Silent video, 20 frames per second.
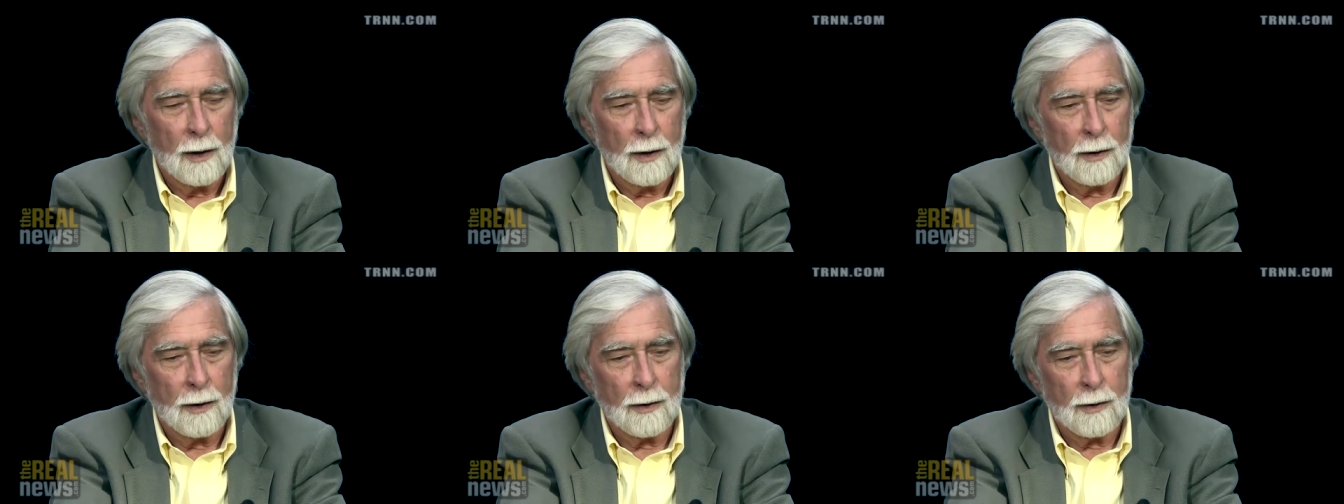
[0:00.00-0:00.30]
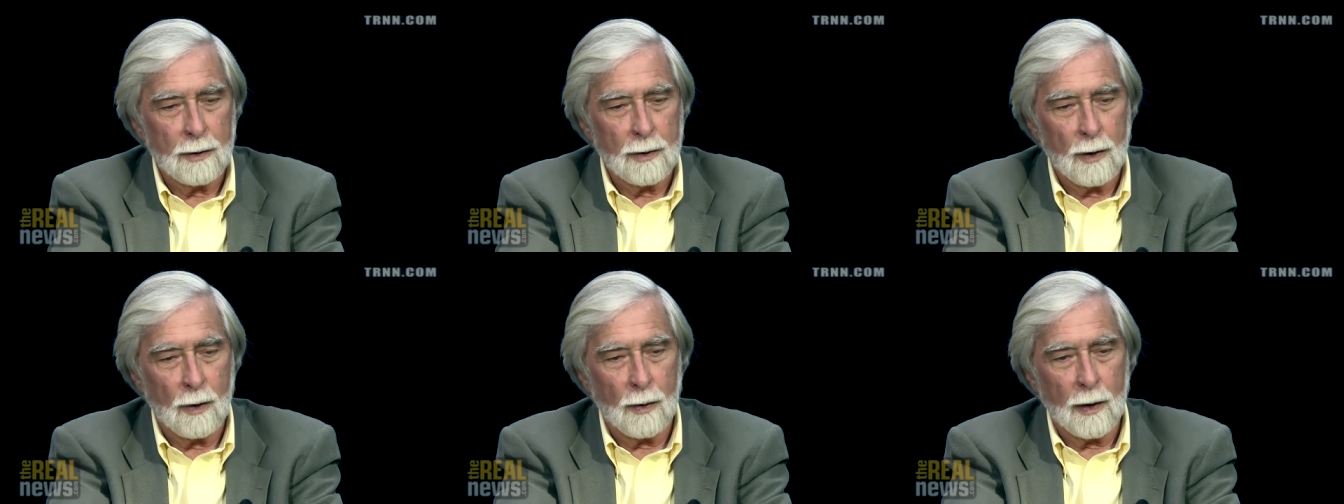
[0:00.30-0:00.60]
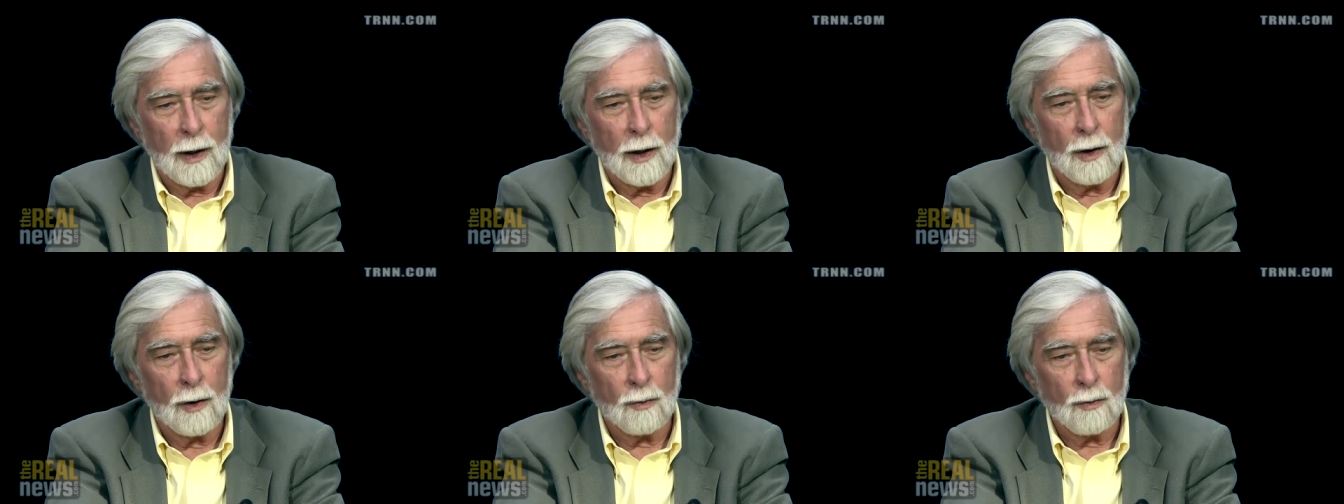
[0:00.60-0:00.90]
uh, you know,
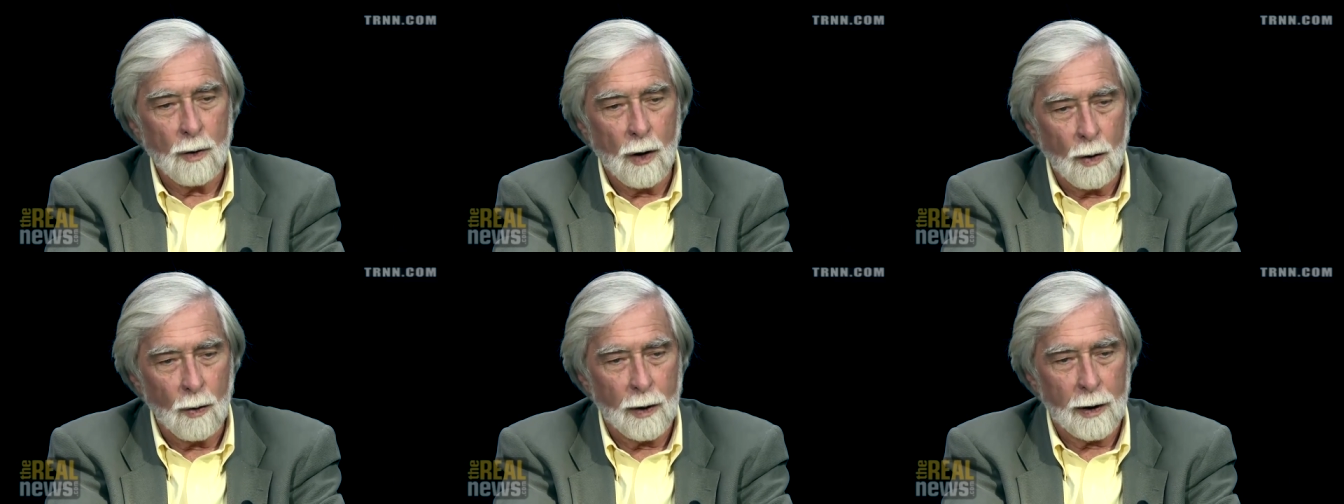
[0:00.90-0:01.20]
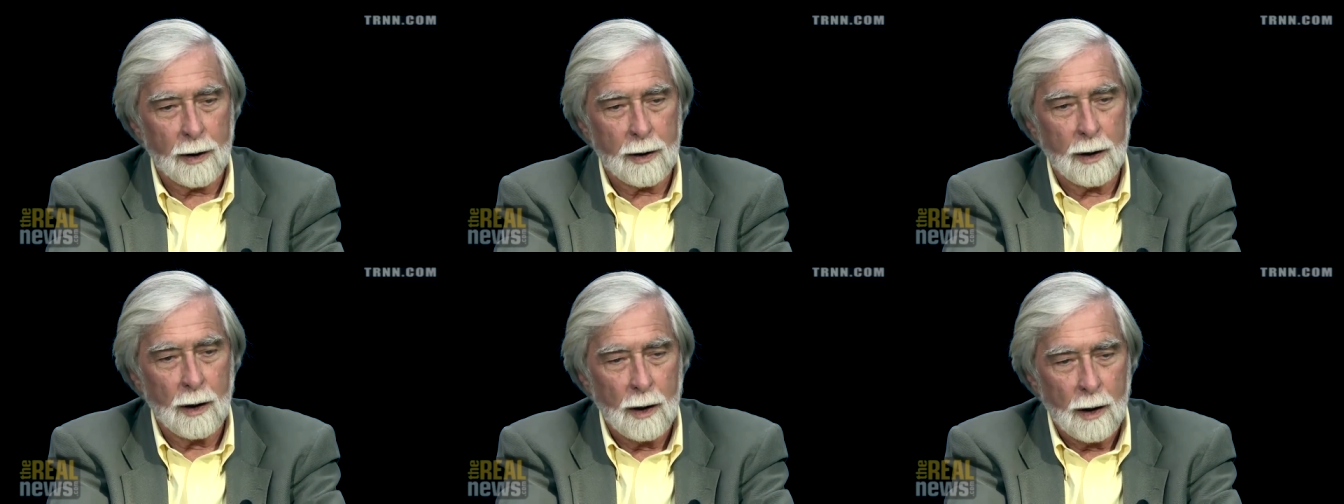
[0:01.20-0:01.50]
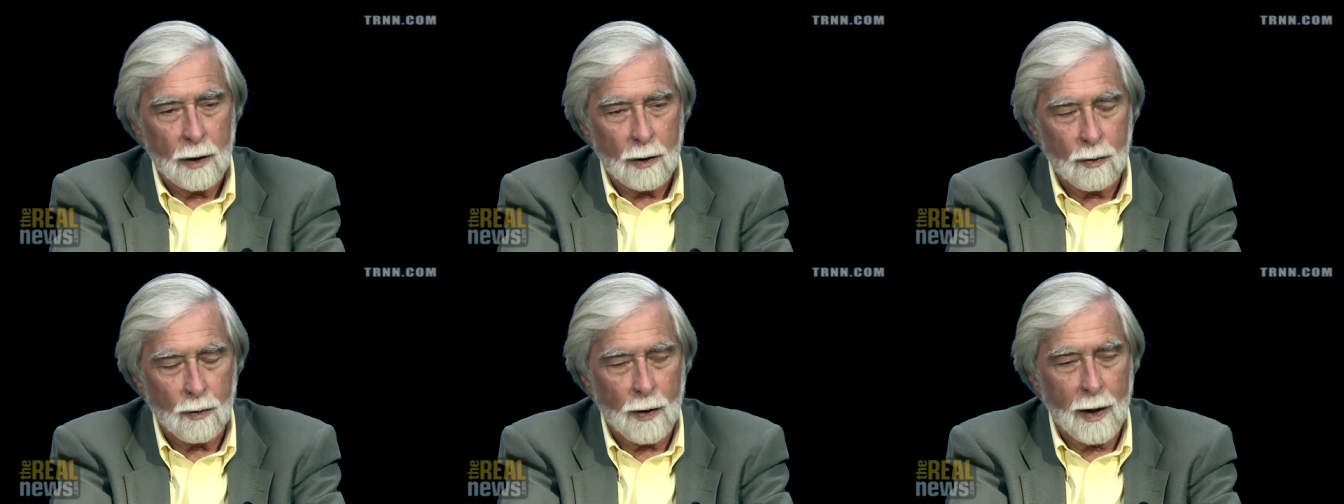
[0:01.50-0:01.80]
a heroic
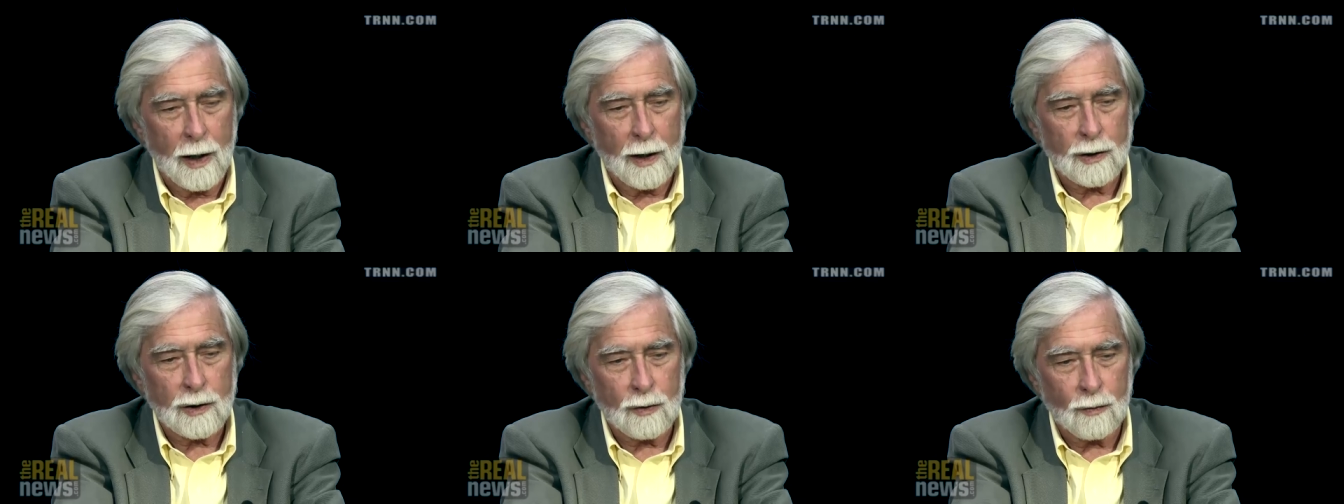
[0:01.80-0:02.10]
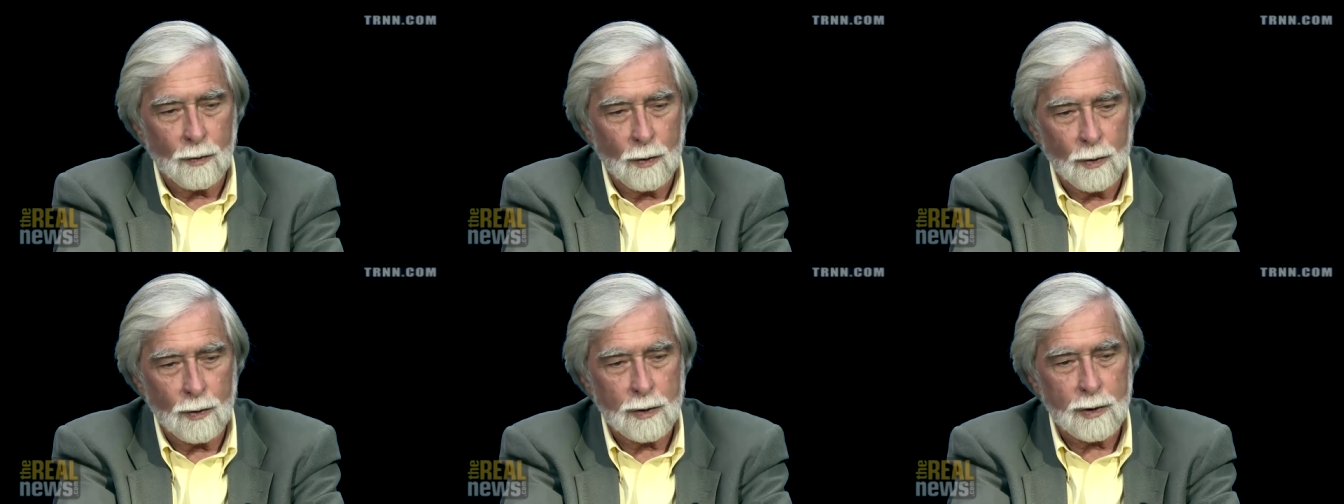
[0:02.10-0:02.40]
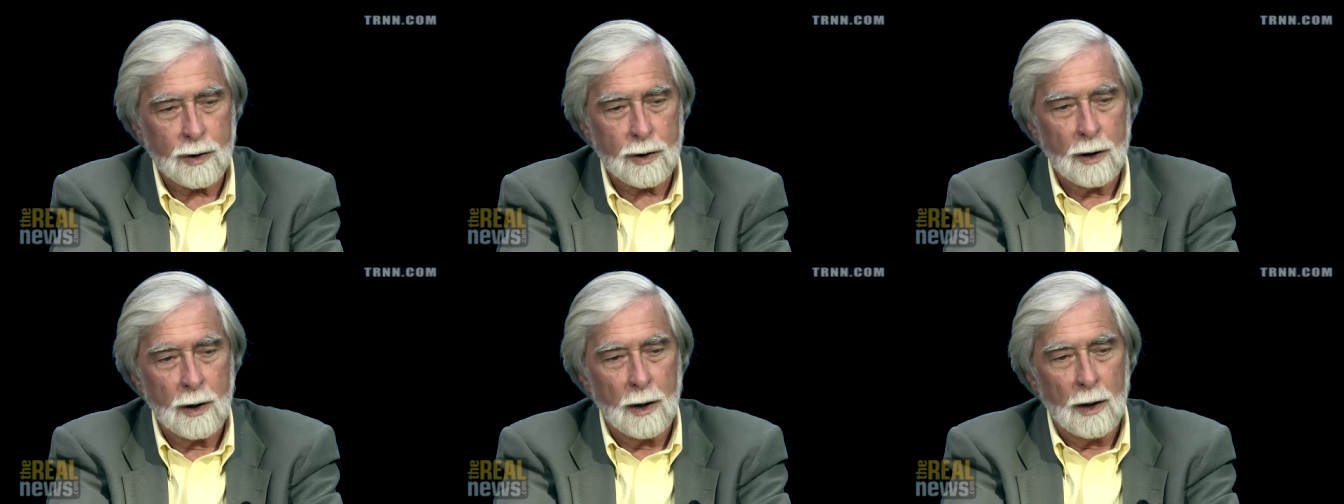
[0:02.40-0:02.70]

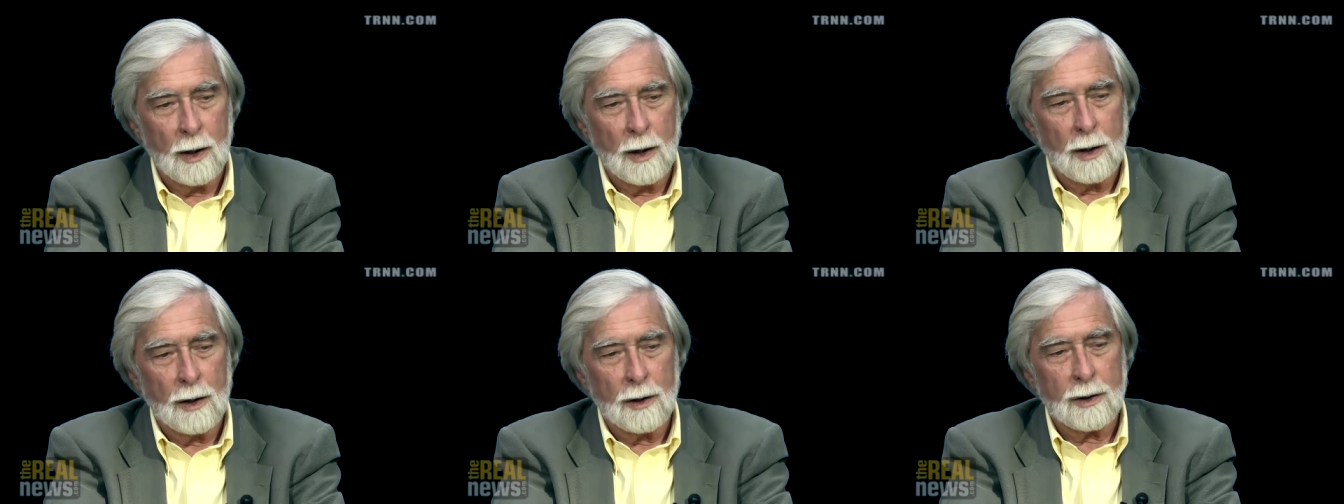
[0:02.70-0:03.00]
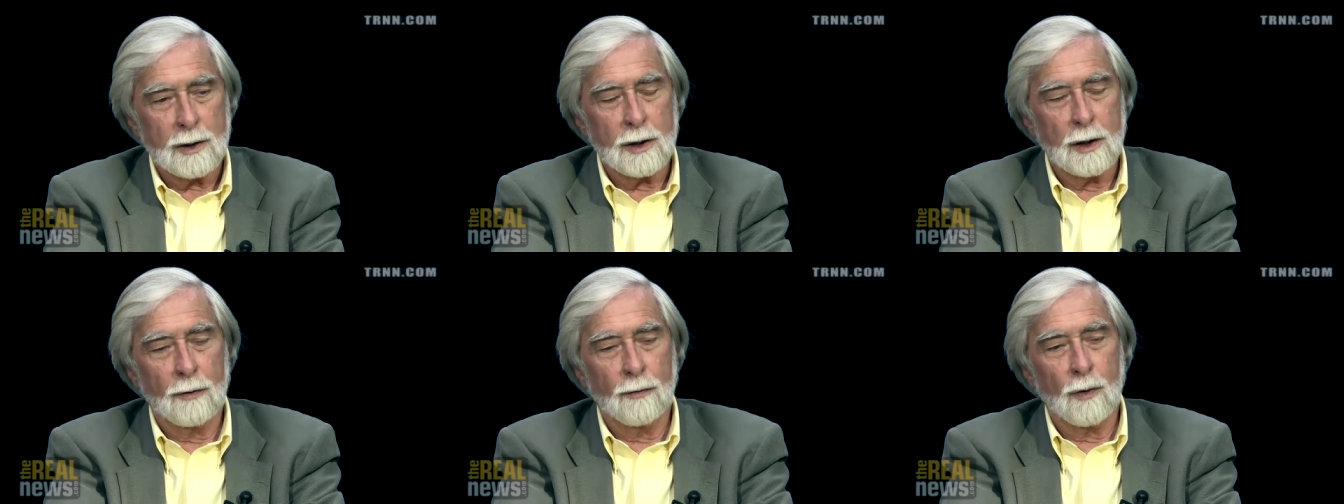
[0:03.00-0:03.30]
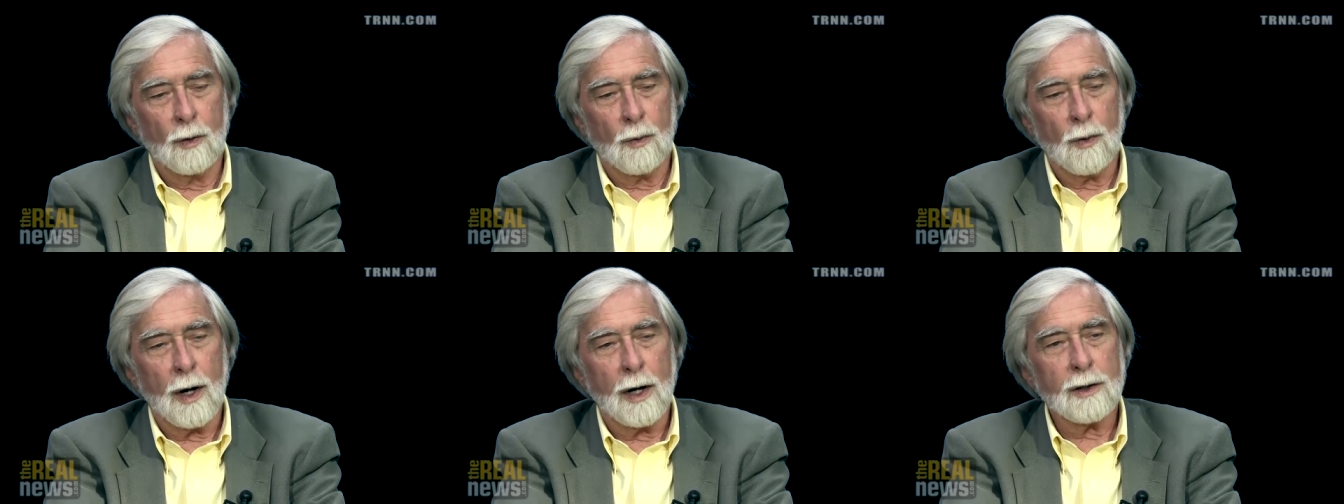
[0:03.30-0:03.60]
grassroots
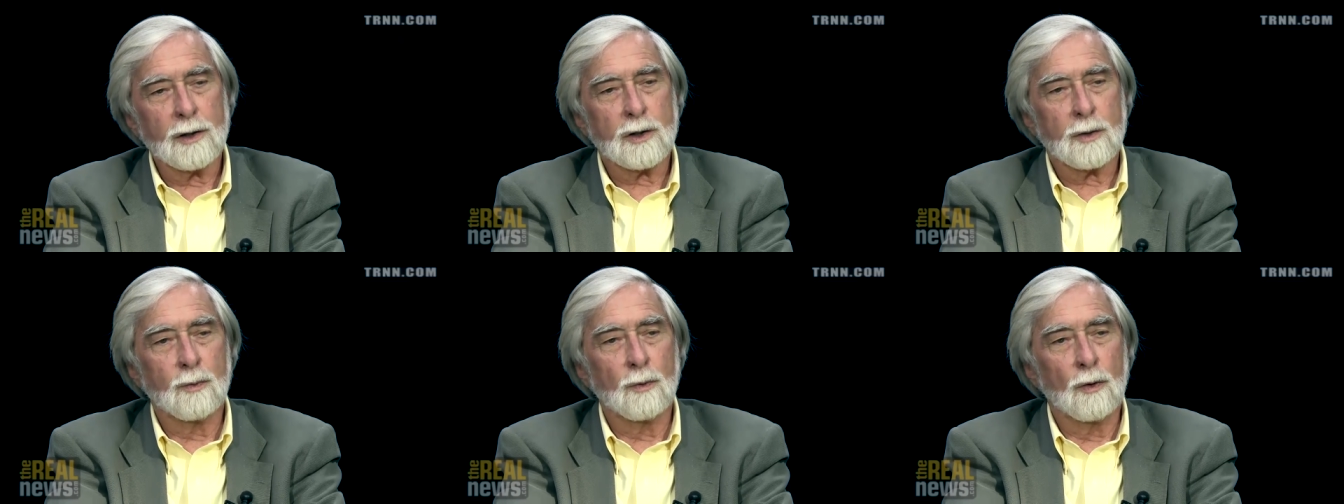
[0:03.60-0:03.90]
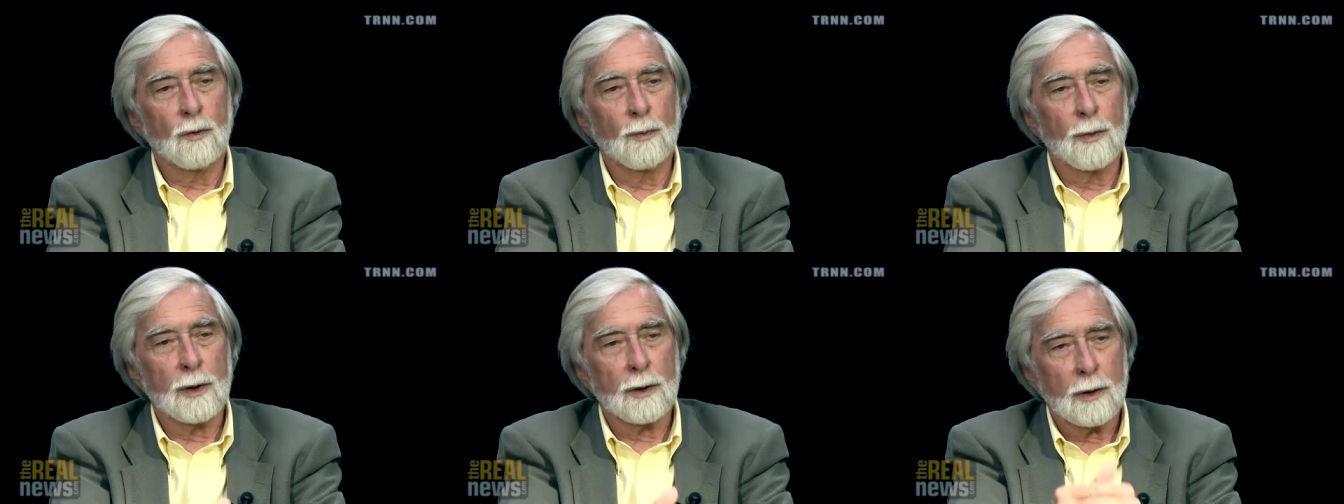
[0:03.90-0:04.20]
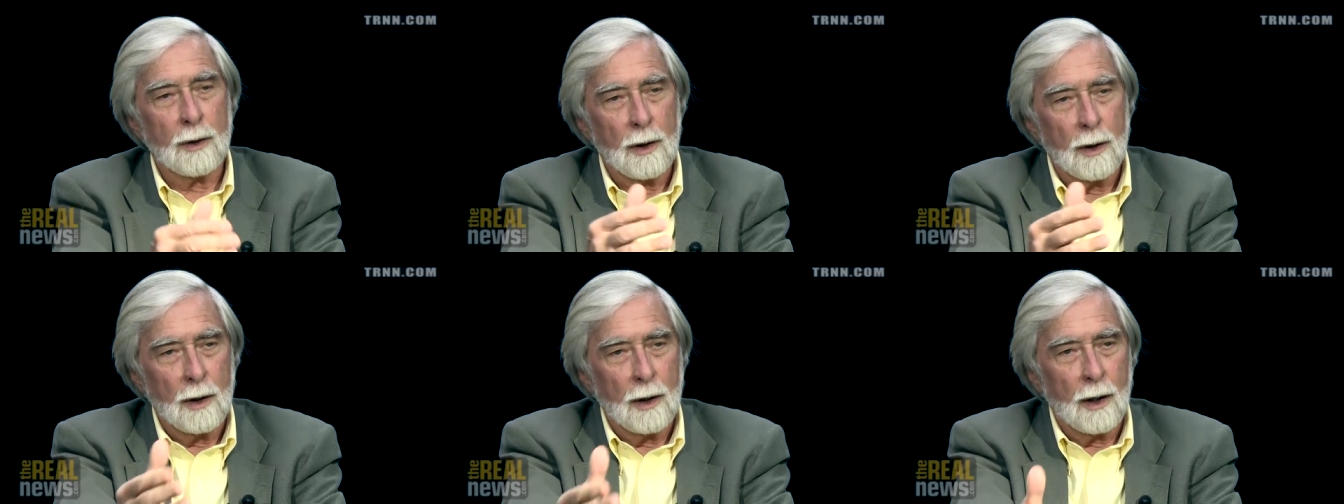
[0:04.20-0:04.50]
civil rights movement,